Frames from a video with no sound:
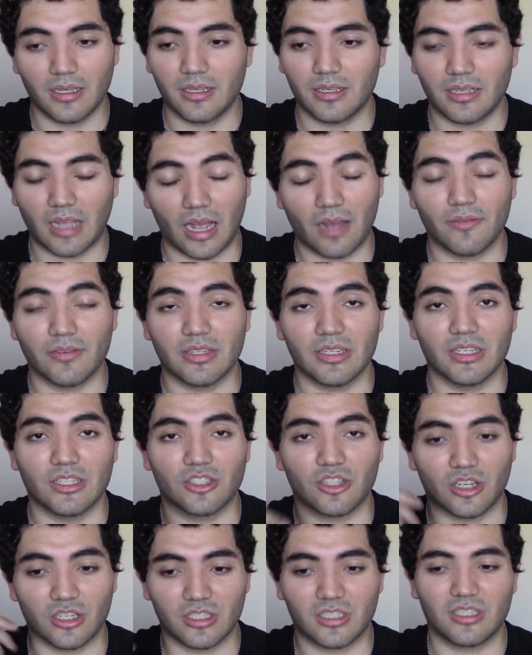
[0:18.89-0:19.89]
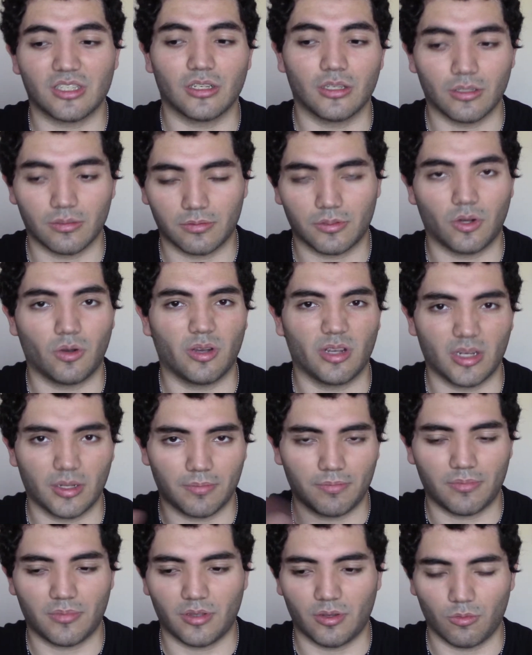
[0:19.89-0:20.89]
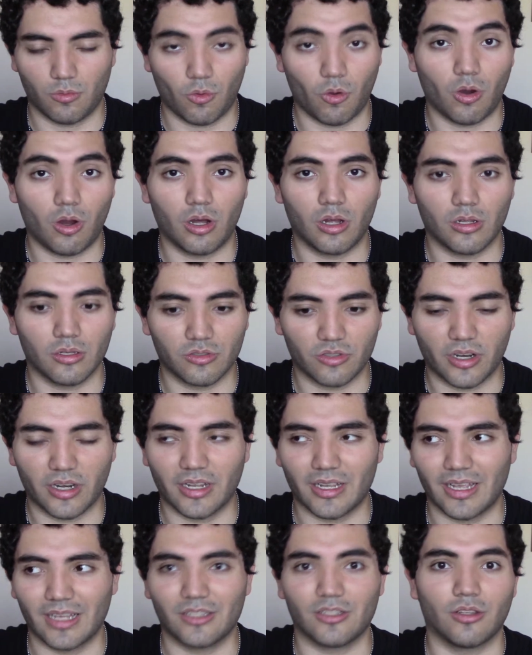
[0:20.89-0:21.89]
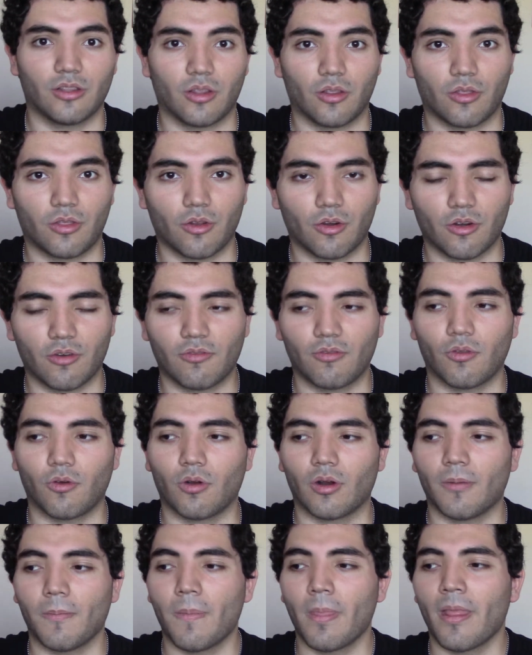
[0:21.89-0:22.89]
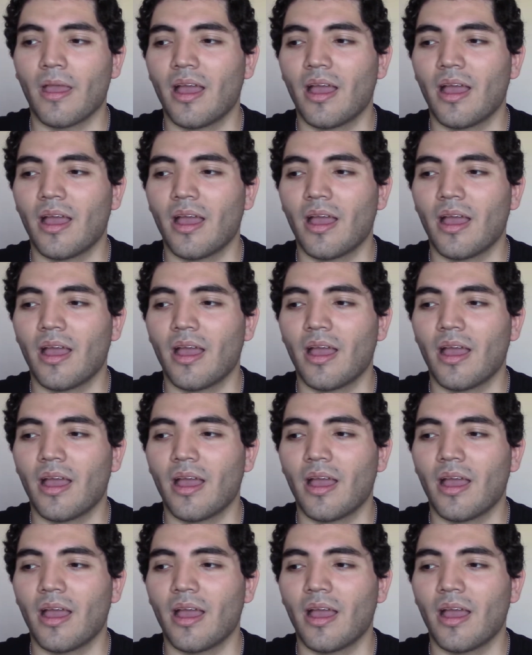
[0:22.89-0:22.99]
Cavendish are still going up the wall trying to get to the third floor.